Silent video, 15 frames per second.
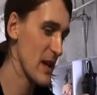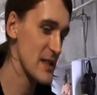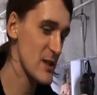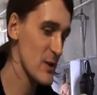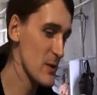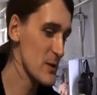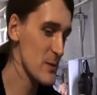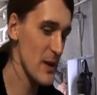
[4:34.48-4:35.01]
It's
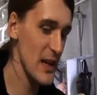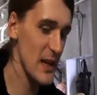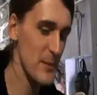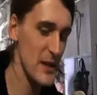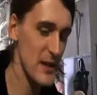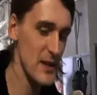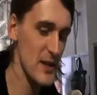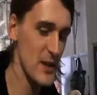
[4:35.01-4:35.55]
going well. I
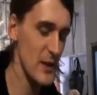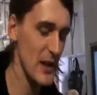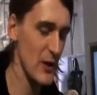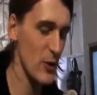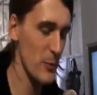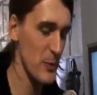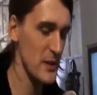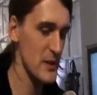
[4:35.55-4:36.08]
mean, I
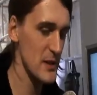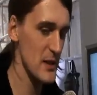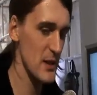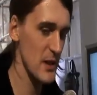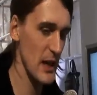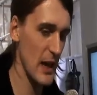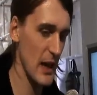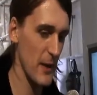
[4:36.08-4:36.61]
opened
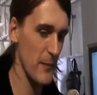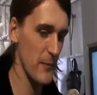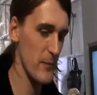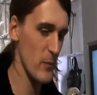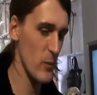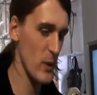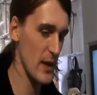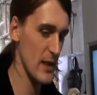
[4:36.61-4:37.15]
it
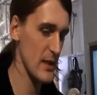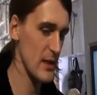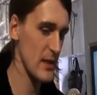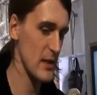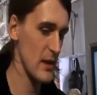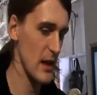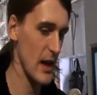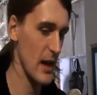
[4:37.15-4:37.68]
with
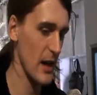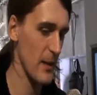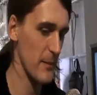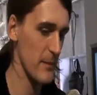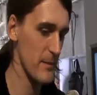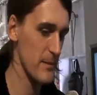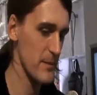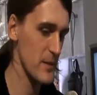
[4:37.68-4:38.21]

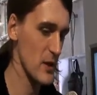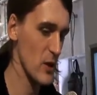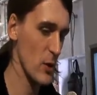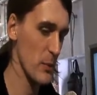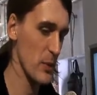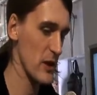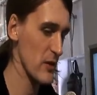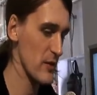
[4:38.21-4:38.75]
the
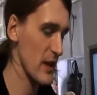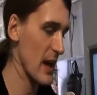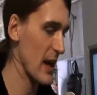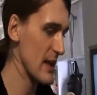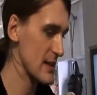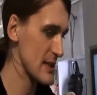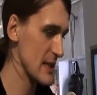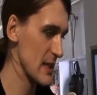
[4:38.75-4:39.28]
company over there,
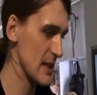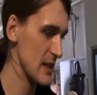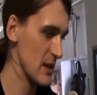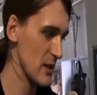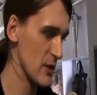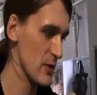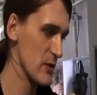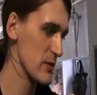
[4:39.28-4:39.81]
IT,
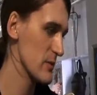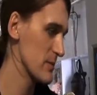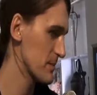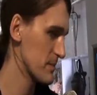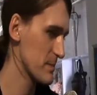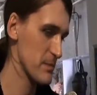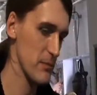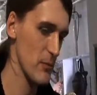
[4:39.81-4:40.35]
who
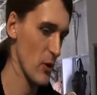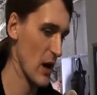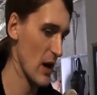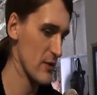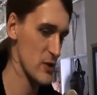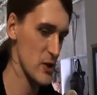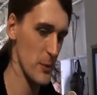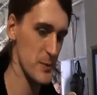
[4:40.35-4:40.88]

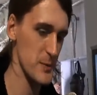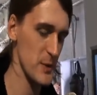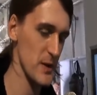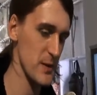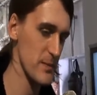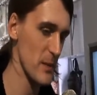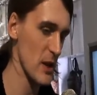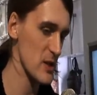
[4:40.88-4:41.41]
have shops
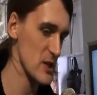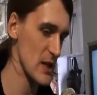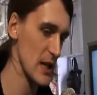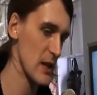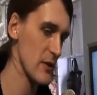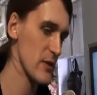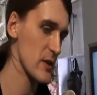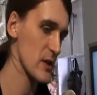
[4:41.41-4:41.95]
with
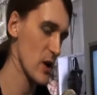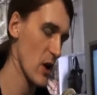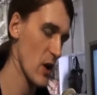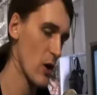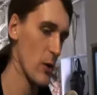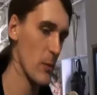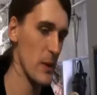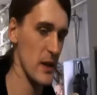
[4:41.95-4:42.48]
Margiela and
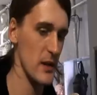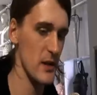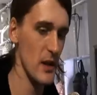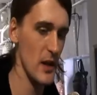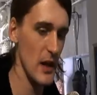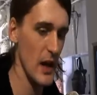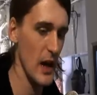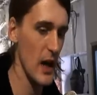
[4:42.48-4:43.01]
Calm and
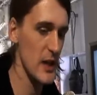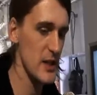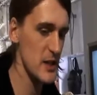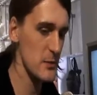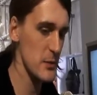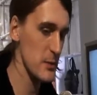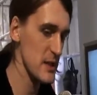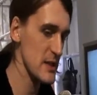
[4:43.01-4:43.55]

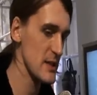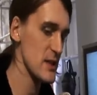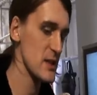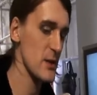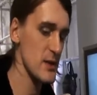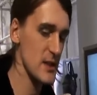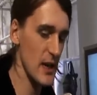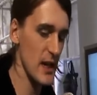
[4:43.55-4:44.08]
Dimmelmeister.
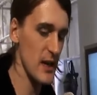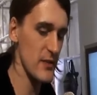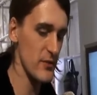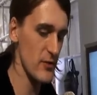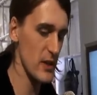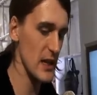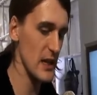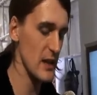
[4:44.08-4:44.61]
So it's kind of
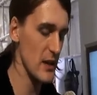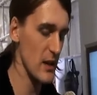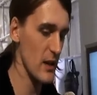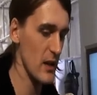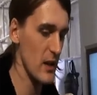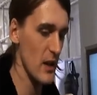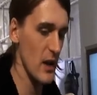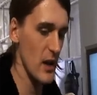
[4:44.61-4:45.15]
really a
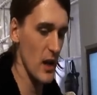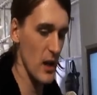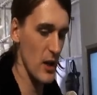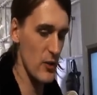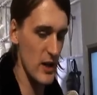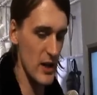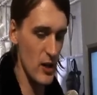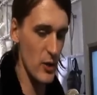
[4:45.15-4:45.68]

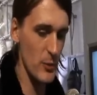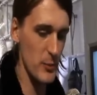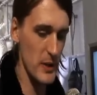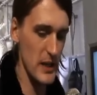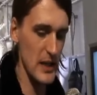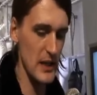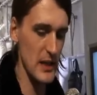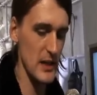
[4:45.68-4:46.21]
great
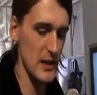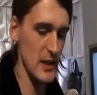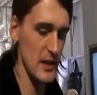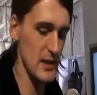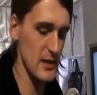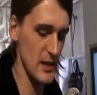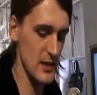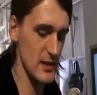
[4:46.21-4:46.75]
company,
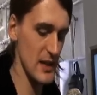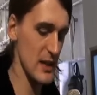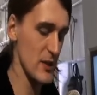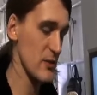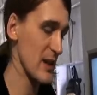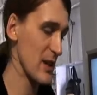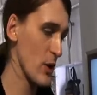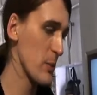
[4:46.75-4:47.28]
and it's like
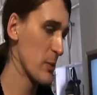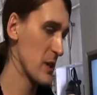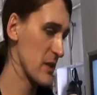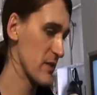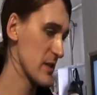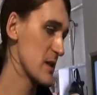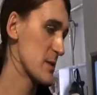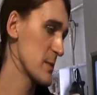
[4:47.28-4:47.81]
great company
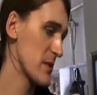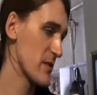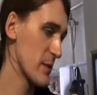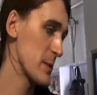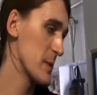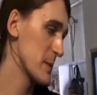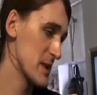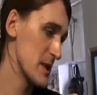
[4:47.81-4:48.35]
for
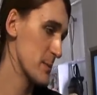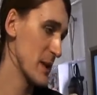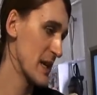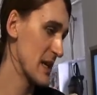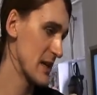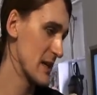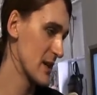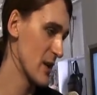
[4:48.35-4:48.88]
me to
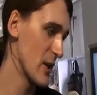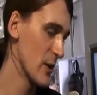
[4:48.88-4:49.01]
be in,